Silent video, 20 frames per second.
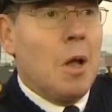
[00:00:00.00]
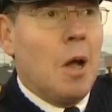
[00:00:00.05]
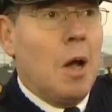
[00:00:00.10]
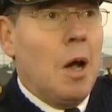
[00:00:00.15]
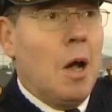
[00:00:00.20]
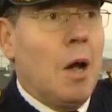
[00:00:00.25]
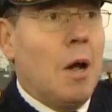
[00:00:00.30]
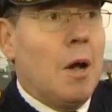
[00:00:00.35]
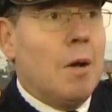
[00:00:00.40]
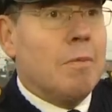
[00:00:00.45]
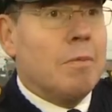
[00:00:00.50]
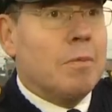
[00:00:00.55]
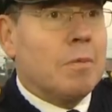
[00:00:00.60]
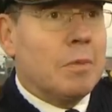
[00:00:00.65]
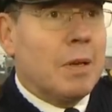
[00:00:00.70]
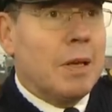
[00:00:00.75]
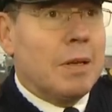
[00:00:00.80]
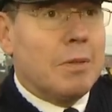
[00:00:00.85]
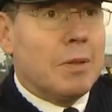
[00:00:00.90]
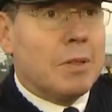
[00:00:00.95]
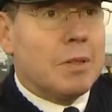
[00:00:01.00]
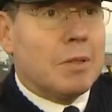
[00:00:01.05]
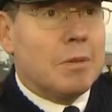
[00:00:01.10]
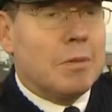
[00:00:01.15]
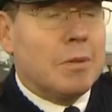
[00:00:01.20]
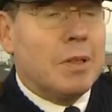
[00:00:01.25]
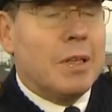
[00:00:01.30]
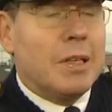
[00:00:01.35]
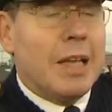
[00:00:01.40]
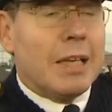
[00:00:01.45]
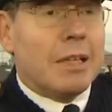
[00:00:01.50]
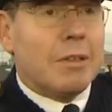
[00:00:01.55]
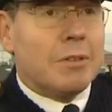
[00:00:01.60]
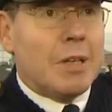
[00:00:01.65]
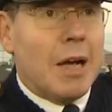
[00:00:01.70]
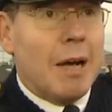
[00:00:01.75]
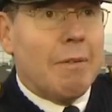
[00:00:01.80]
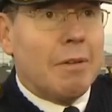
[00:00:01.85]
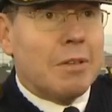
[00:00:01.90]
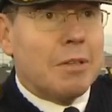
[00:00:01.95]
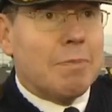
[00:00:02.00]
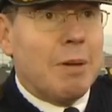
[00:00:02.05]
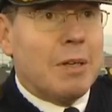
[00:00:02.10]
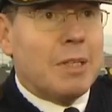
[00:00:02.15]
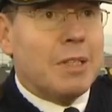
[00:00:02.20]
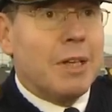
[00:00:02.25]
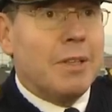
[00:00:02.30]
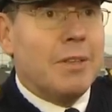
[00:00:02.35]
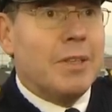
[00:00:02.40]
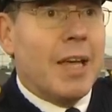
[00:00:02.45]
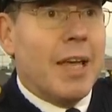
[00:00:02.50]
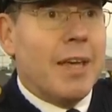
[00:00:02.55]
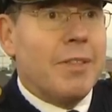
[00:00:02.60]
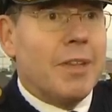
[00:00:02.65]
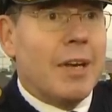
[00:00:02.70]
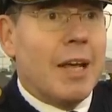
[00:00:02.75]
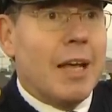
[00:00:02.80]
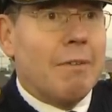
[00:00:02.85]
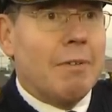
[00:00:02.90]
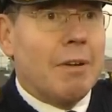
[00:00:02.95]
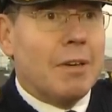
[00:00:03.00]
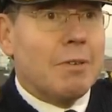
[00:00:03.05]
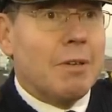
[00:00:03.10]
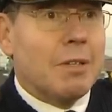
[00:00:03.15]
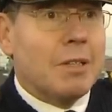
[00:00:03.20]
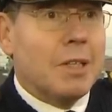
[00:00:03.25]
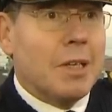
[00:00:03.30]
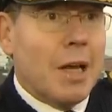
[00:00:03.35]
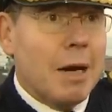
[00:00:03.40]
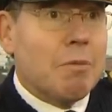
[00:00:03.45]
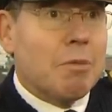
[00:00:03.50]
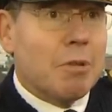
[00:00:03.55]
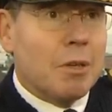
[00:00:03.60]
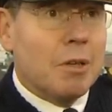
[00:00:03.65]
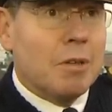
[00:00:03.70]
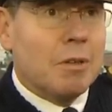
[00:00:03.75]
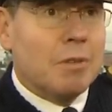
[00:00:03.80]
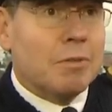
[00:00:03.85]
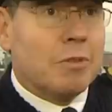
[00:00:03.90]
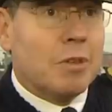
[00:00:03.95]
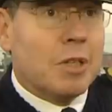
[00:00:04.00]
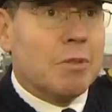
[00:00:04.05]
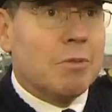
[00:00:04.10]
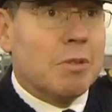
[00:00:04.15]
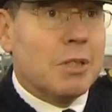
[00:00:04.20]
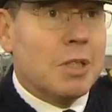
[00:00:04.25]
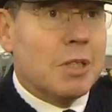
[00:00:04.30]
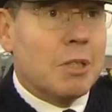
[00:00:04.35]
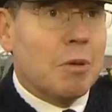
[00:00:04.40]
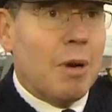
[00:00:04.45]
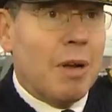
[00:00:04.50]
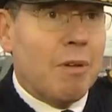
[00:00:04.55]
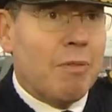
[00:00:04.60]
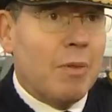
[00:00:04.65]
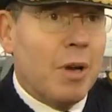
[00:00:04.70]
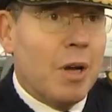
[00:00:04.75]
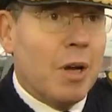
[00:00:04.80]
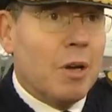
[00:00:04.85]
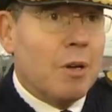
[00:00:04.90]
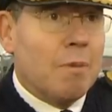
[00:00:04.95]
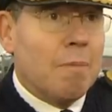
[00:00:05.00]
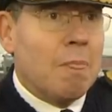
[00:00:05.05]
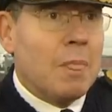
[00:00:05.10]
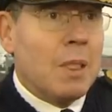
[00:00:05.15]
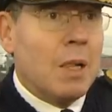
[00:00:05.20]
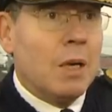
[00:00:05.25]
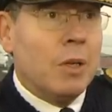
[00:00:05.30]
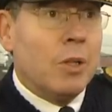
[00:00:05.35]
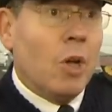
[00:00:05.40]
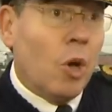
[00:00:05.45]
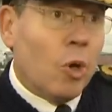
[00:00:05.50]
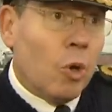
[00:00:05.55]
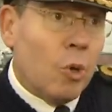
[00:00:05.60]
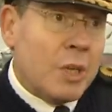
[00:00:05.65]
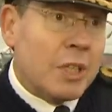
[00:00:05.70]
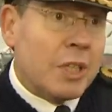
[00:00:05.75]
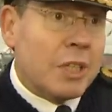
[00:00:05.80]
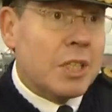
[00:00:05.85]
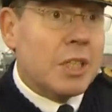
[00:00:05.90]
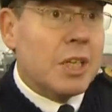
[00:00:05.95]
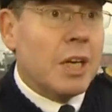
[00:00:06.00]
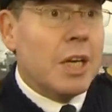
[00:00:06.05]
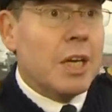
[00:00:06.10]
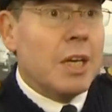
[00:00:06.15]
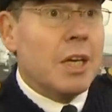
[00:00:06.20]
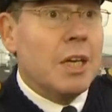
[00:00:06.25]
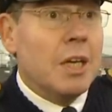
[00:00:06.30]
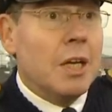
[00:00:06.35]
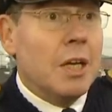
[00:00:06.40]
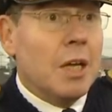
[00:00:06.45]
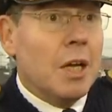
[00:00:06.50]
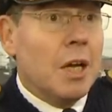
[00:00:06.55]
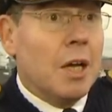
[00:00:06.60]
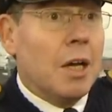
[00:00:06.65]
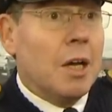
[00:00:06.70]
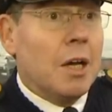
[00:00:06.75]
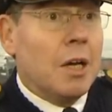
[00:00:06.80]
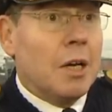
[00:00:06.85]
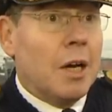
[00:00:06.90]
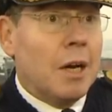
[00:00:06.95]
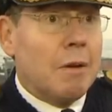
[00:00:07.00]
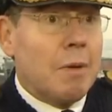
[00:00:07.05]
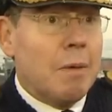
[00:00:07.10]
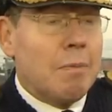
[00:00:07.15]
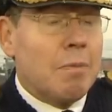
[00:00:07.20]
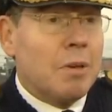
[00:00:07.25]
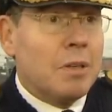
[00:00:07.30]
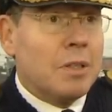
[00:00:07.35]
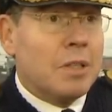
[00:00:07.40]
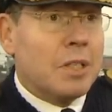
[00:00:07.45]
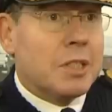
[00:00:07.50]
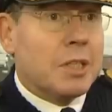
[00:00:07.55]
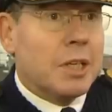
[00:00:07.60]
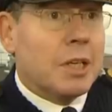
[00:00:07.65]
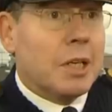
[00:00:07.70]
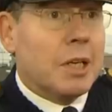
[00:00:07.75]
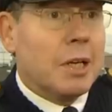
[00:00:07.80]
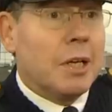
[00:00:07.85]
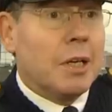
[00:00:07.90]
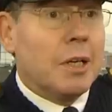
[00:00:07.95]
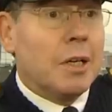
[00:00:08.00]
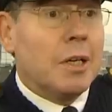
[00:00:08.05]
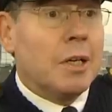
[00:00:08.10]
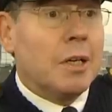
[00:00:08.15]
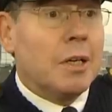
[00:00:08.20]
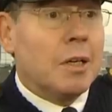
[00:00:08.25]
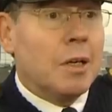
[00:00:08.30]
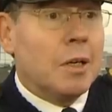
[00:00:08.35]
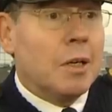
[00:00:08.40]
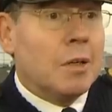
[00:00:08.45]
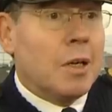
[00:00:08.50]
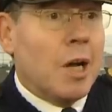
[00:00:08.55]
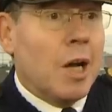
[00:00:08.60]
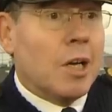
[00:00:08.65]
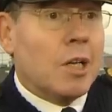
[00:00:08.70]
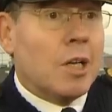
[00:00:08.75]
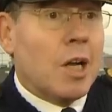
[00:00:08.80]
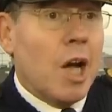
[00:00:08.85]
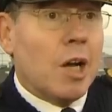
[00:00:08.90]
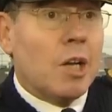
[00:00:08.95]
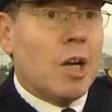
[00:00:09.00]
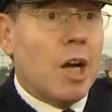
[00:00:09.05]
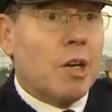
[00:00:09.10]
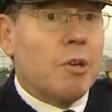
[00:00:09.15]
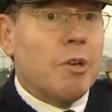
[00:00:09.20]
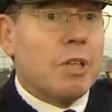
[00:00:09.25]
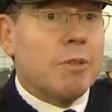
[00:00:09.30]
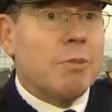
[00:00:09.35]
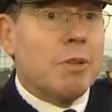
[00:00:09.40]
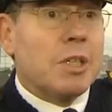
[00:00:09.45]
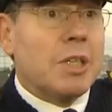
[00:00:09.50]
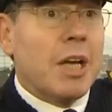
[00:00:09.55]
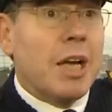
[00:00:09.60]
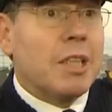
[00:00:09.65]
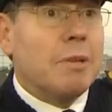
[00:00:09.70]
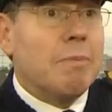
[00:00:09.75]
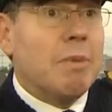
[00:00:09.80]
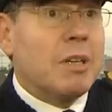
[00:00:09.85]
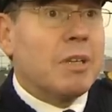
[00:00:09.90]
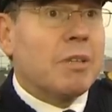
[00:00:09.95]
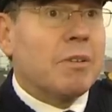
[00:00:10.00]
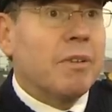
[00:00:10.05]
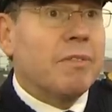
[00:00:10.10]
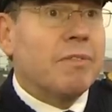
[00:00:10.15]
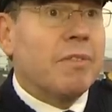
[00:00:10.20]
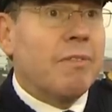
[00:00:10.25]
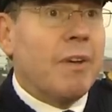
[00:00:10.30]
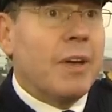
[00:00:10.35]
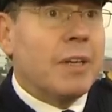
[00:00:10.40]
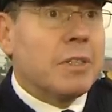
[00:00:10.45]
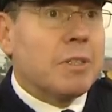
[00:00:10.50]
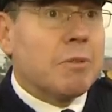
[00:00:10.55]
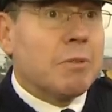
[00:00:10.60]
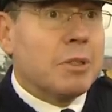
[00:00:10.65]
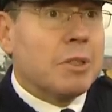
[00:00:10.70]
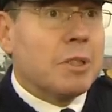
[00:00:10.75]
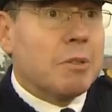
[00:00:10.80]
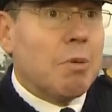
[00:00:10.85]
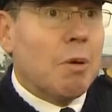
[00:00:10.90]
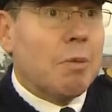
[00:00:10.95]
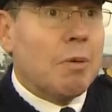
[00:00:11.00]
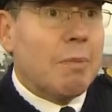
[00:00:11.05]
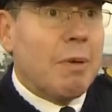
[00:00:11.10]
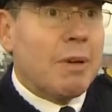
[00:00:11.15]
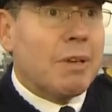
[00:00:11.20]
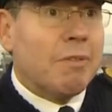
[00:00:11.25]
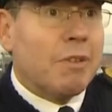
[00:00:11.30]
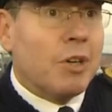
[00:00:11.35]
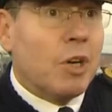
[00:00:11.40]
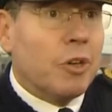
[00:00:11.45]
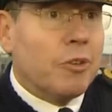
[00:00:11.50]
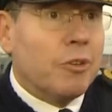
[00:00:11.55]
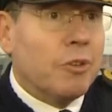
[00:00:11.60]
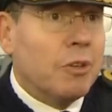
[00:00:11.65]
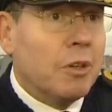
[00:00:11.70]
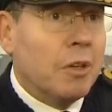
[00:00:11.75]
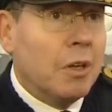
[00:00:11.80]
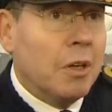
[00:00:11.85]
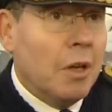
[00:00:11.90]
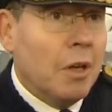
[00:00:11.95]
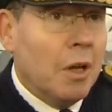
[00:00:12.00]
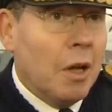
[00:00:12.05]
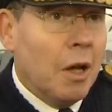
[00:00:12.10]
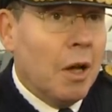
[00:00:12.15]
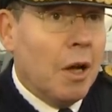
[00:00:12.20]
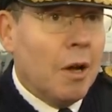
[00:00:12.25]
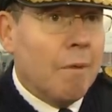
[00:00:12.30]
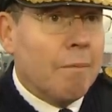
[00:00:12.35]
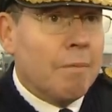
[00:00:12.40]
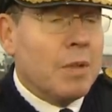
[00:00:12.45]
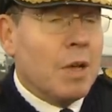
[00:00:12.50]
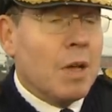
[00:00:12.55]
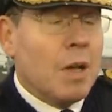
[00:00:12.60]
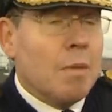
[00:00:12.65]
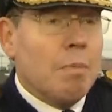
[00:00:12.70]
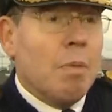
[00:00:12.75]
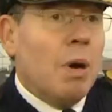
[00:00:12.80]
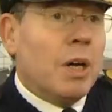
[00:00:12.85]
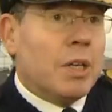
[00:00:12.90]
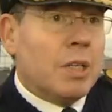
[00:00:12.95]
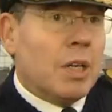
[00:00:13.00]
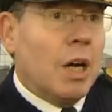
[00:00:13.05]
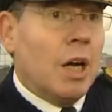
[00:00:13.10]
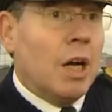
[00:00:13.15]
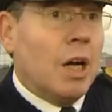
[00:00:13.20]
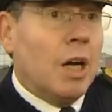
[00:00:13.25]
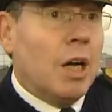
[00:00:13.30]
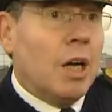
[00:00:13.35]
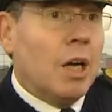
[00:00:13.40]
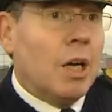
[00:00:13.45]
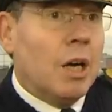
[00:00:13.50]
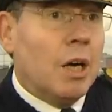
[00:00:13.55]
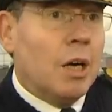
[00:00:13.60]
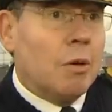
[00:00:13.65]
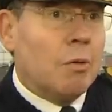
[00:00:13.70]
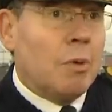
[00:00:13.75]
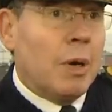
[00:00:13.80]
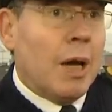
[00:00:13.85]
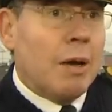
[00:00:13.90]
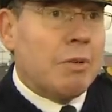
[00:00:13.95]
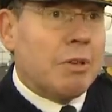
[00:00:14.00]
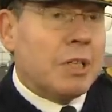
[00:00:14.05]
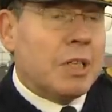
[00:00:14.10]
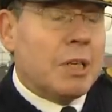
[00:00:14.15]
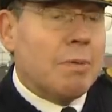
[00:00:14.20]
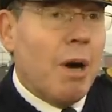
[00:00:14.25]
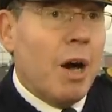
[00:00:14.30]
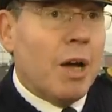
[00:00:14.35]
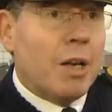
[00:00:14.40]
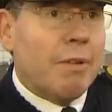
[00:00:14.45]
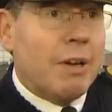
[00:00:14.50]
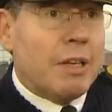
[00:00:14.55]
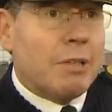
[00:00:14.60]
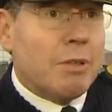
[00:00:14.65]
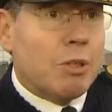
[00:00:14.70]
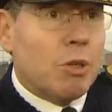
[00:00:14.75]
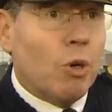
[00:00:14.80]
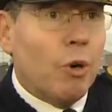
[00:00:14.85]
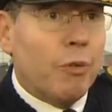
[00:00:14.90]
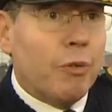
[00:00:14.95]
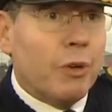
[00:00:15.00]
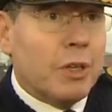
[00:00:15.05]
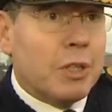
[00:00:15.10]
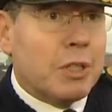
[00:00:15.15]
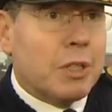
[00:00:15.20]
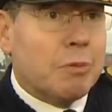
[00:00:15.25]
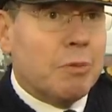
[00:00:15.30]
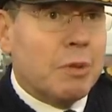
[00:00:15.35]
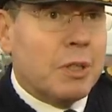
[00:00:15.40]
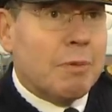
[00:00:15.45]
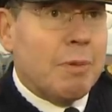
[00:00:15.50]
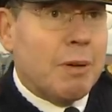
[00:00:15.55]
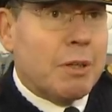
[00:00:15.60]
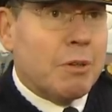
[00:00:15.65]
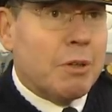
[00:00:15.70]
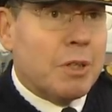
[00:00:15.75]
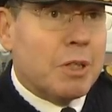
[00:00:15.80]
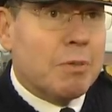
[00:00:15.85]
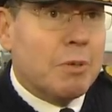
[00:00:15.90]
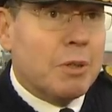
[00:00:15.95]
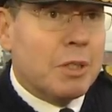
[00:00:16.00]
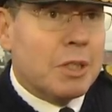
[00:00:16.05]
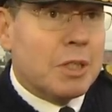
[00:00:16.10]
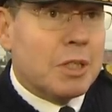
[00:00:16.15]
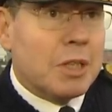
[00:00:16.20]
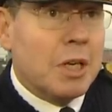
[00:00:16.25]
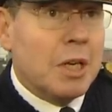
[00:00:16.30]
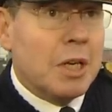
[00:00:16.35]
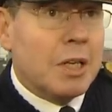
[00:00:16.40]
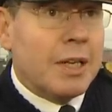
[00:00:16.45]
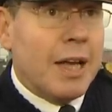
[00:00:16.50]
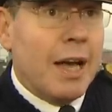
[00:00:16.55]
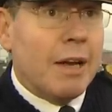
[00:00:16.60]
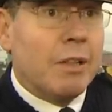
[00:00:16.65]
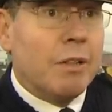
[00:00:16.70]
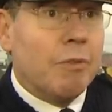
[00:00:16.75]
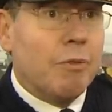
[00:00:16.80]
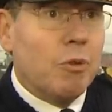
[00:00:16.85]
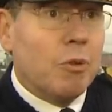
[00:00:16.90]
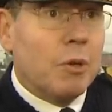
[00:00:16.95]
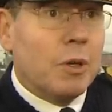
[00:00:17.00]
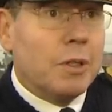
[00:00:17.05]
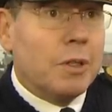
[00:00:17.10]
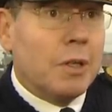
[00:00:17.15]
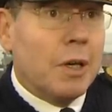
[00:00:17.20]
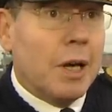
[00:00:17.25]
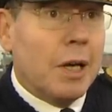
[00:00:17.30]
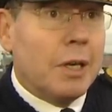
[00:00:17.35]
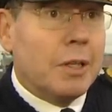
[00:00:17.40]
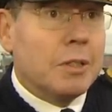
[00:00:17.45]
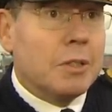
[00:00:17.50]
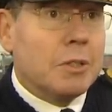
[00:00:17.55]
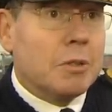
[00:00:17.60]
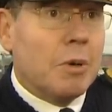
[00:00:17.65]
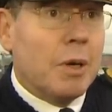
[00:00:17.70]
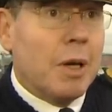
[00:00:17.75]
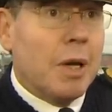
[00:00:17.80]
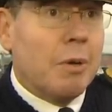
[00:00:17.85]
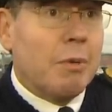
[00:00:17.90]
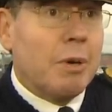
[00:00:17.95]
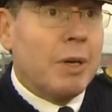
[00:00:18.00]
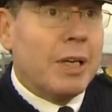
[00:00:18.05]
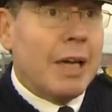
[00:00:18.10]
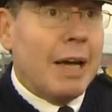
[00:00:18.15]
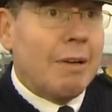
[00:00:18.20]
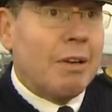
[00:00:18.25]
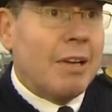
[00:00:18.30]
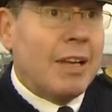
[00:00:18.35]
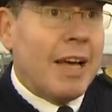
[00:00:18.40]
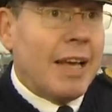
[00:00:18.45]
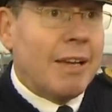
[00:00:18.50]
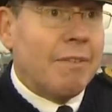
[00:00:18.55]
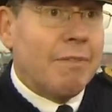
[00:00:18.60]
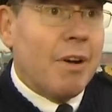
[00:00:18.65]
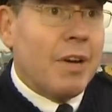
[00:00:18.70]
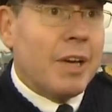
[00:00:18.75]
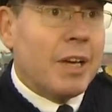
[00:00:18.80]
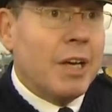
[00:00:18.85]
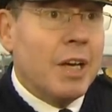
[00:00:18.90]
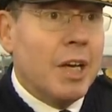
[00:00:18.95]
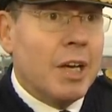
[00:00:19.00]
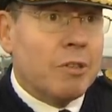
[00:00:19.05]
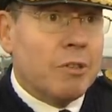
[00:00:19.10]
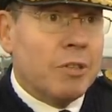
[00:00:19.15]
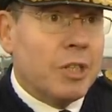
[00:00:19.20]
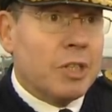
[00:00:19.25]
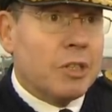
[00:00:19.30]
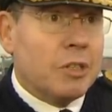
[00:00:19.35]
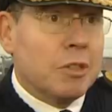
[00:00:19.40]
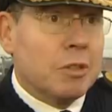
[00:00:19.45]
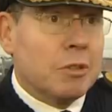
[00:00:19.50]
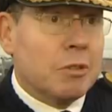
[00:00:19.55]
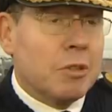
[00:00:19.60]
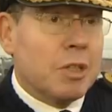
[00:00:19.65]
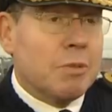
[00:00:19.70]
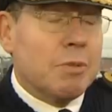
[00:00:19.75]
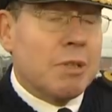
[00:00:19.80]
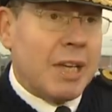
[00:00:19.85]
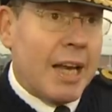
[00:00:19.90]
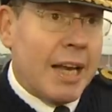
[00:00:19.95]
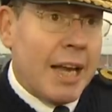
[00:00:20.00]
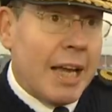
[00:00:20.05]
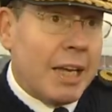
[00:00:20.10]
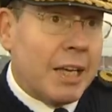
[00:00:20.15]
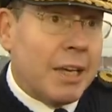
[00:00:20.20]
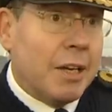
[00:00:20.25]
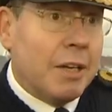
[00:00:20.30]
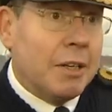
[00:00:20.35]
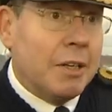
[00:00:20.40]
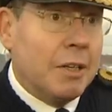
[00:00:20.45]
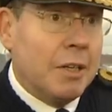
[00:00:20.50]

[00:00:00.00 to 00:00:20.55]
Um, in length of time I spent in in the navy, I spent a number of Christmases away from home. Not always at sea. Uh, I remember distinctly a, a, a, Christmas day in the Ministry of Defence, which is probably better forgotten. Um, but uh, uh when I was in command of HMS Orpheus, we spent Christmas down in the Falkland Islands, where we had, had a very traditional Christmas at anchor,